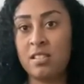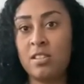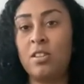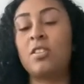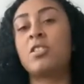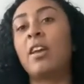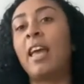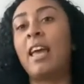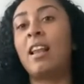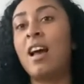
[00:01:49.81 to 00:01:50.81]
as soon as you
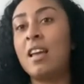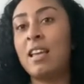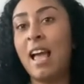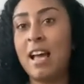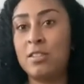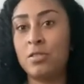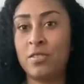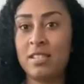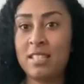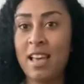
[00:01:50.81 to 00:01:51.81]
hear like
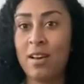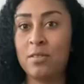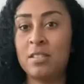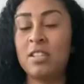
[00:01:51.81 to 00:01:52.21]
cancerous cells,